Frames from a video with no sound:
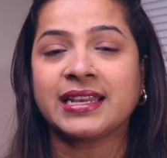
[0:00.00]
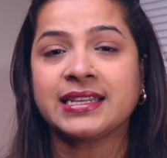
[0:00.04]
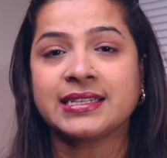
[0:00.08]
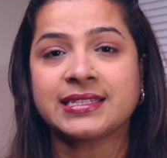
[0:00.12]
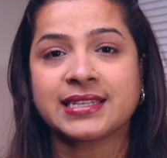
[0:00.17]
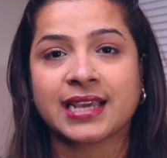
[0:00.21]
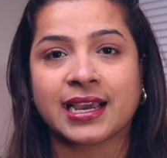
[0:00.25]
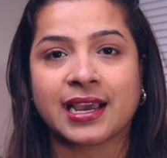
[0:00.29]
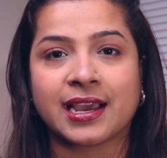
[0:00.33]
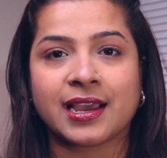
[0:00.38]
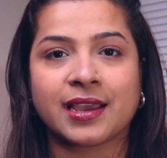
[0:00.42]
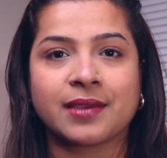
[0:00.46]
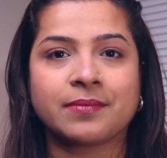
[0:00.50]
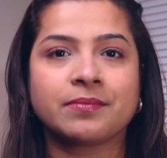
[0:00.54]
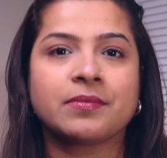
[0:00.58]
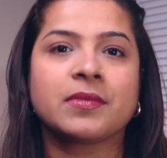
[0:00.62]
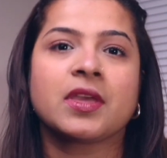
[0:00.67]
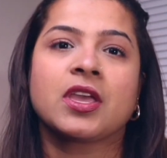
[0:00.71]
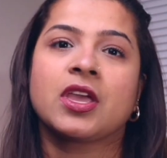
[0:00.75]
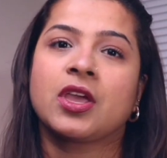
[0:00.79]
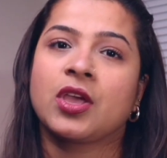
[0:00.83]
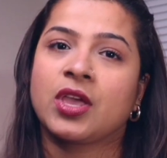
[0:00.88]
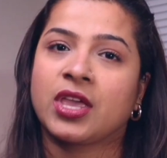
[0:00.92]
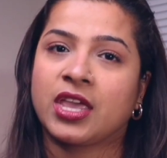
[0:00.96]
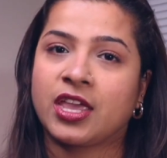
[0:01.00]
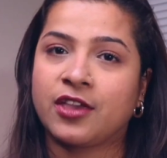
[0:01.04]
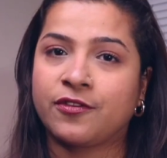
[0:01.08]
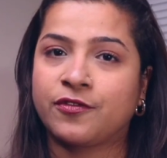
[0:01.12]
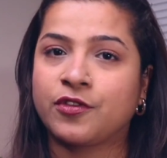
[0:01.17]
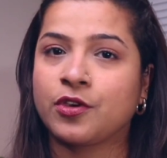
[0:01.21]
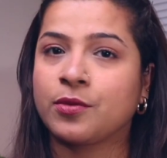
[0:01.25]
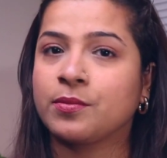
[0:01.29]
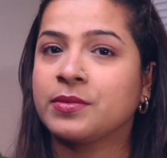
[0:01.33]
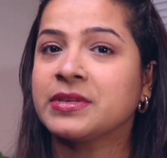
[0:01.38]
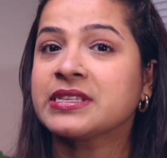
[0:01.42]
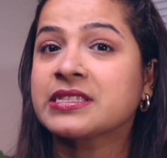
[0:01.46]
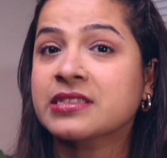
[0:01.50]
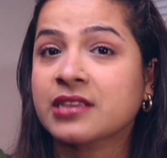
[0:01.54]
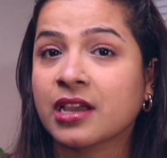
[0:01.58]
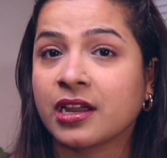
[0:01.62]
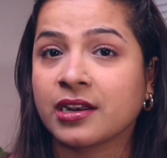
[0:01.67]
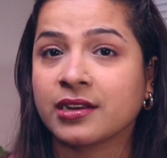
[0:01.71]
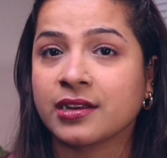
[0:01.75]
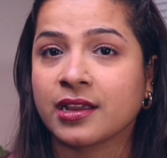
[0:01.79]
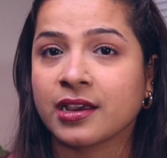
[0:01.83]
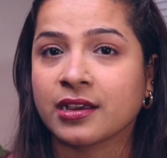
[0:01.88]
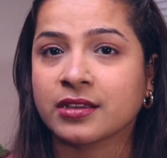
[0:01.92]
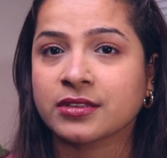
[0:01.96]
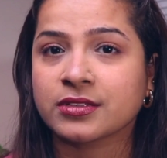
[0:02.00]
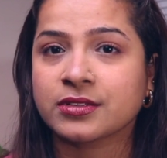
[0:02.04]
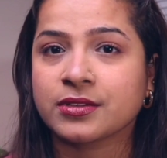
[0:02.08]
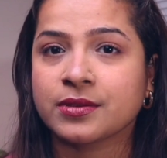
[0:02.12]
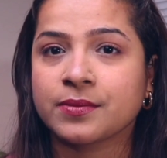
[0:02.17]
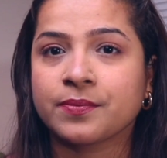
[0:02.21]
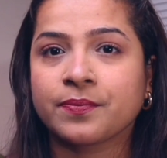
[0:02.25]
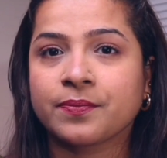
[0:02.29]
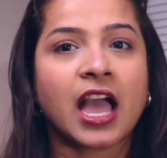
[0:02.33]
anytime if you misconduct.